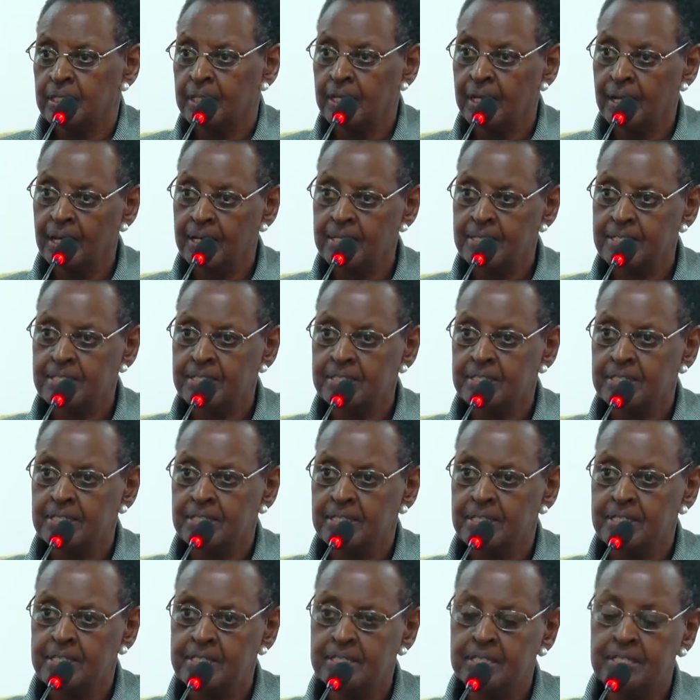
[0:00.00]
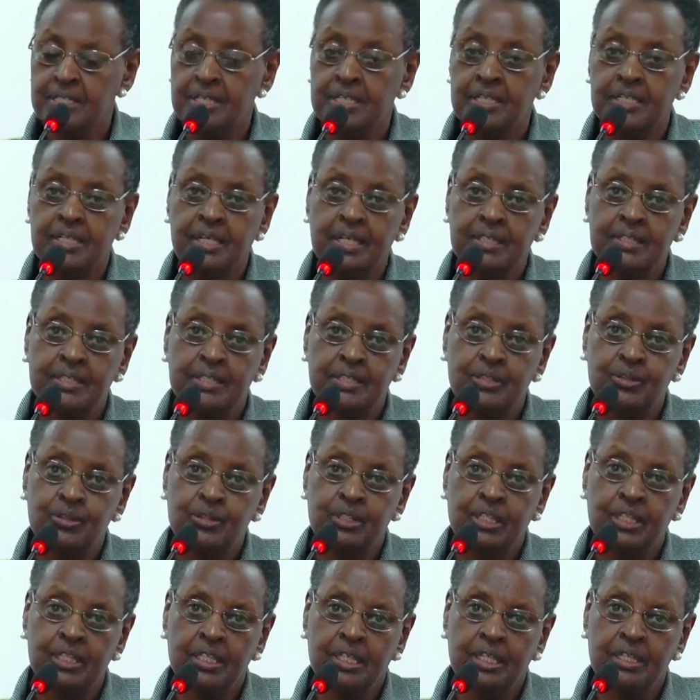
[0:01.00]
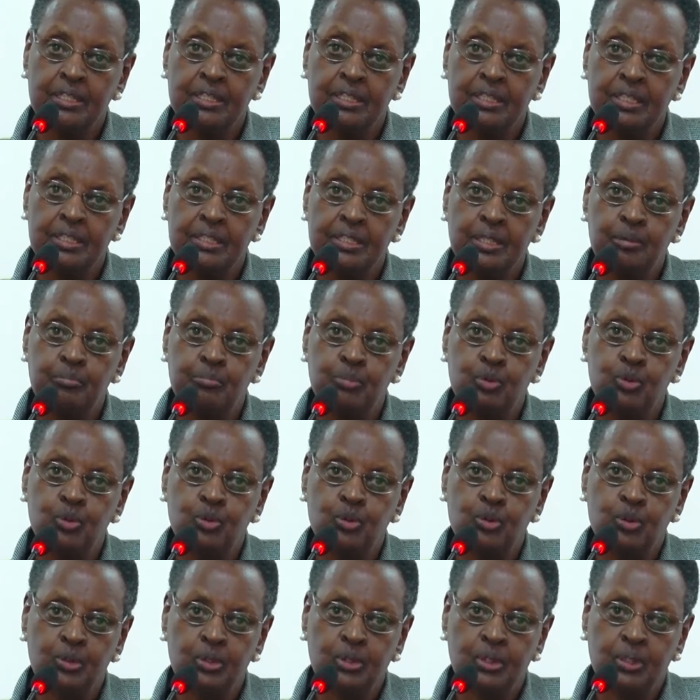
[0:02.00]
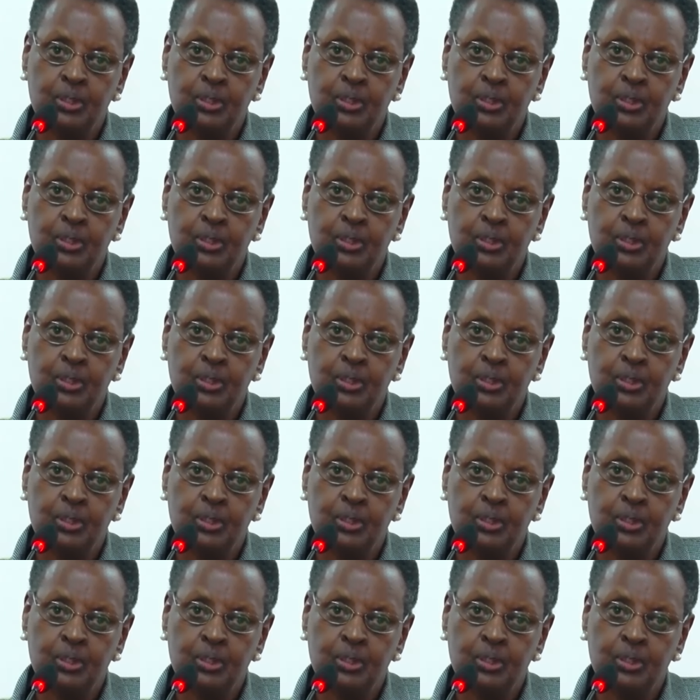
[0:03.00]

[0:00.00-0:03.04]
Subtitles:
class listening until they can get a book?